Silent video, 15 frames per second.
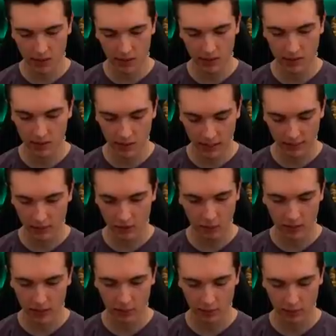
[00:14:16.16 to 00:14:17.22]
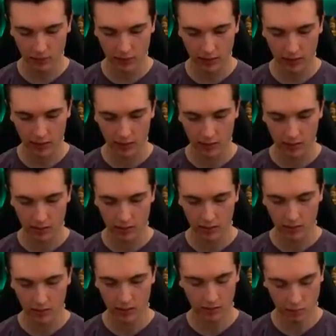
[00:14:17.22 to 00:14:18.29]
he's gonna have to go Mega Minion for that.
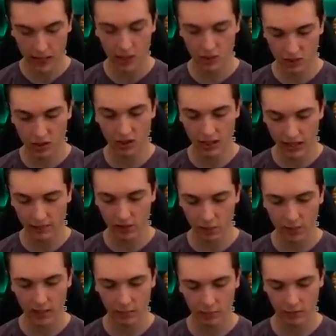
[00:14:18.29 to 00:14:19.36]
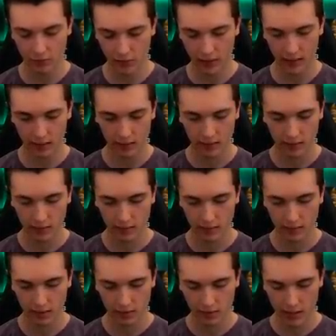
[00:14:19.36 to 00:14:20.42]
He's, he's gonna have to go Mega Minion for that.
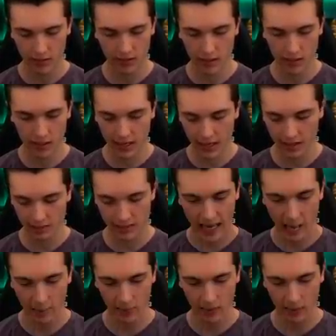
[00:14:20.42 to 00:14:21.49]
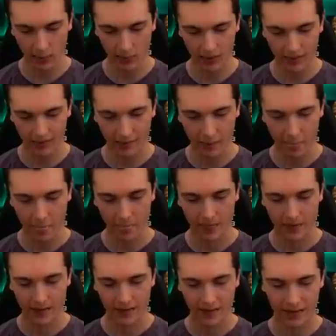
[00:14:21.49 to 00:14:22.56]
And then he can't zap right away.
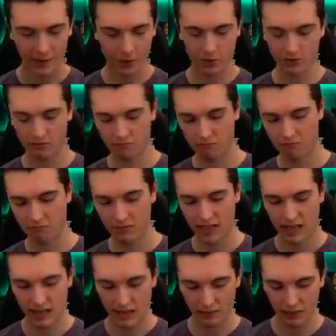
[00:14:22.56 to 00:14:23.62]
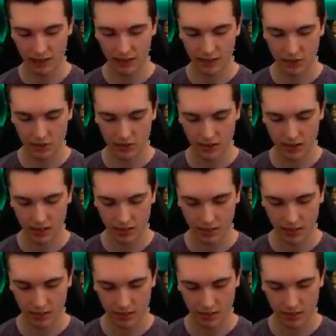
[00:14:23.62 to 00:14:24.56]
Or can't have Elixir to kill it.